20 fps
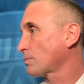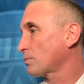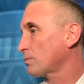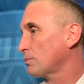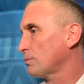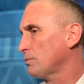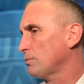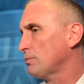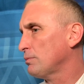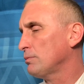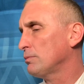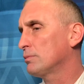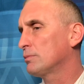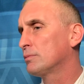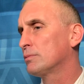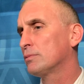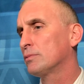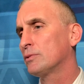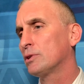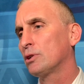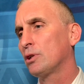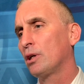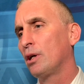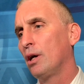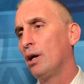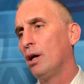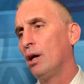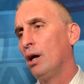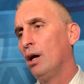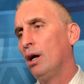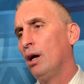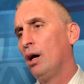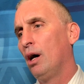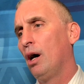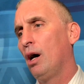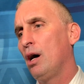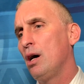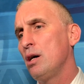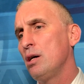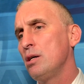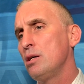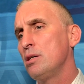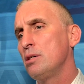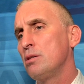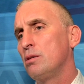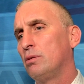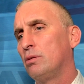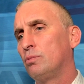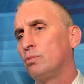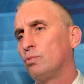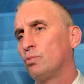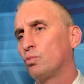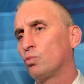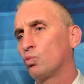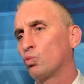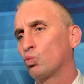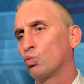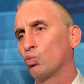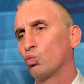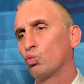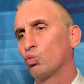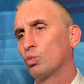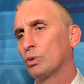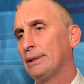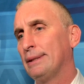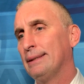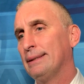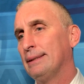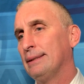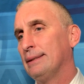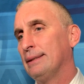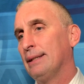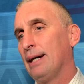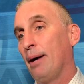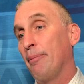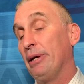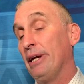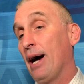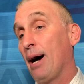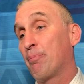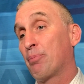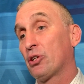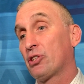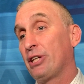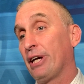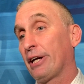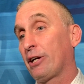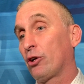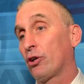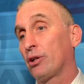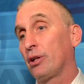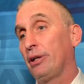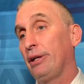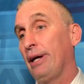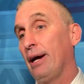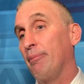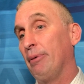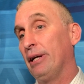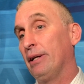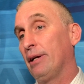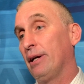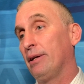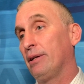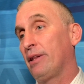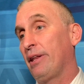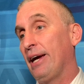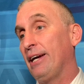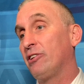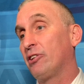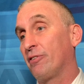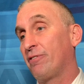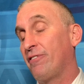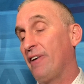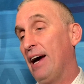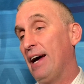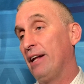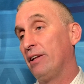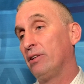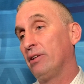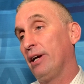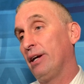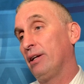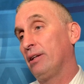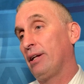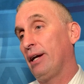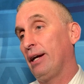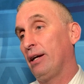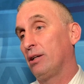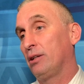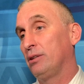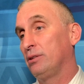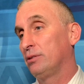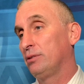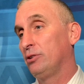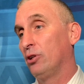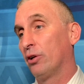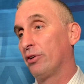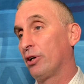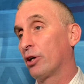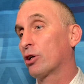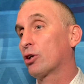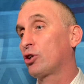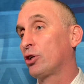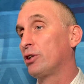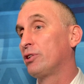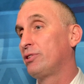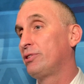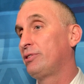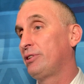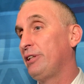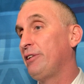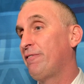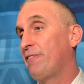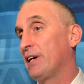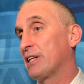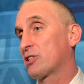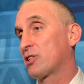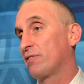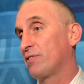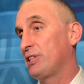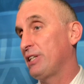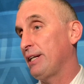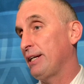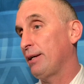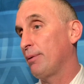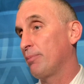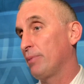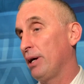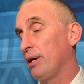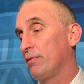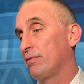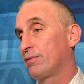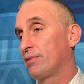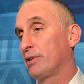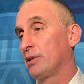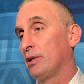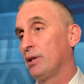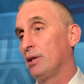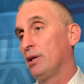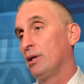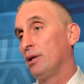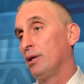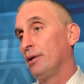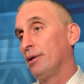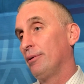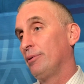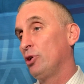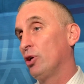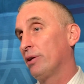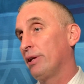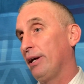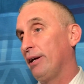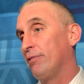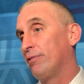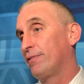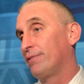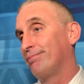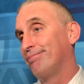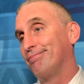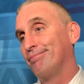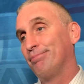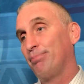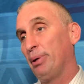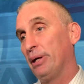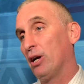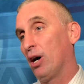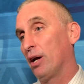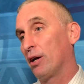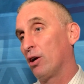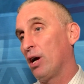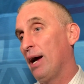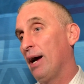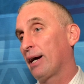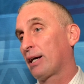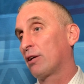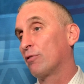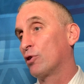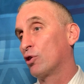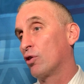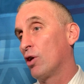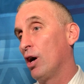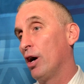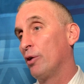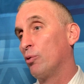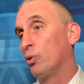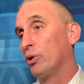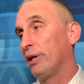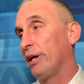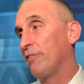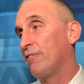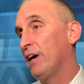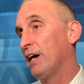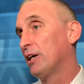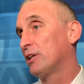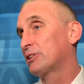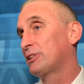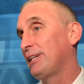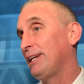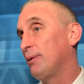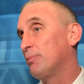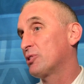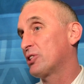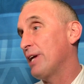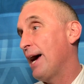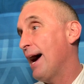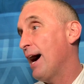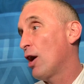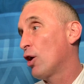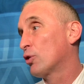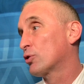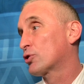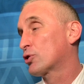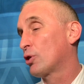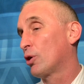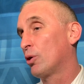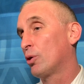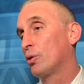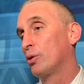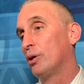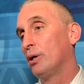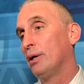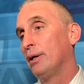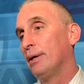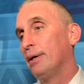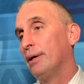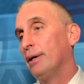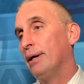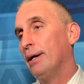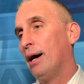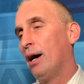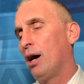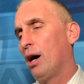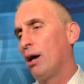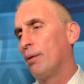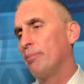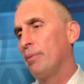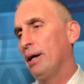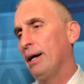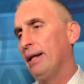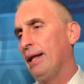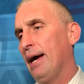Um, I mean, not particularly. I mean, they, defend. They, they you know, they're a good defensive team. They've, you know, they've been on a heck of a run where they've held teams down. So, um, and,